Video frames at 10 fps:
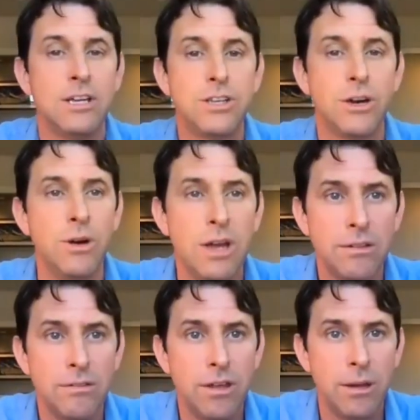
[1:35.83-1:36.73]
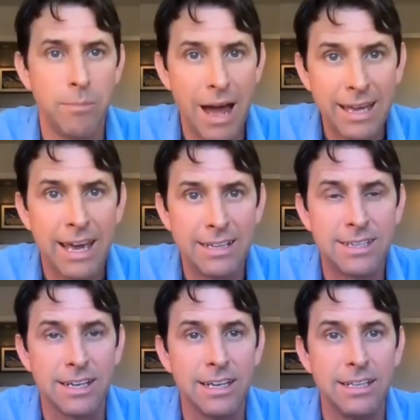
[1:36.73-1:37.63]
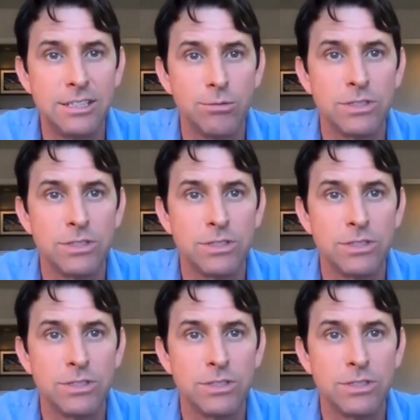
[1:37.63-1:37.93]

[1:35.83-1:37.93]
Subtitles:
So in my case, at least,